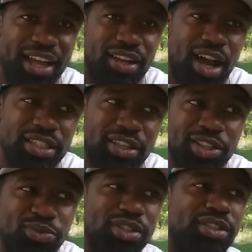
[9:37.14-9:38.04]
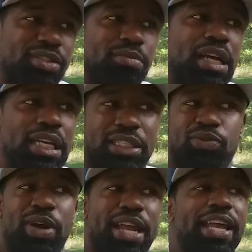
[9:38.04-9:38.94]
Gloss Touch was because the
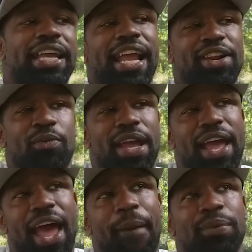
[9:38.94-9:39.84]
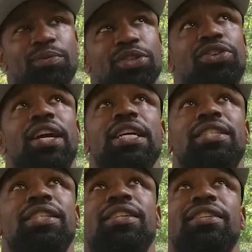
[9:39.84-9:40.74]
way it happened was
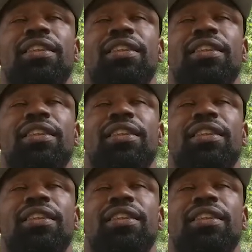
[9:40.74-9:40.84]
crazy.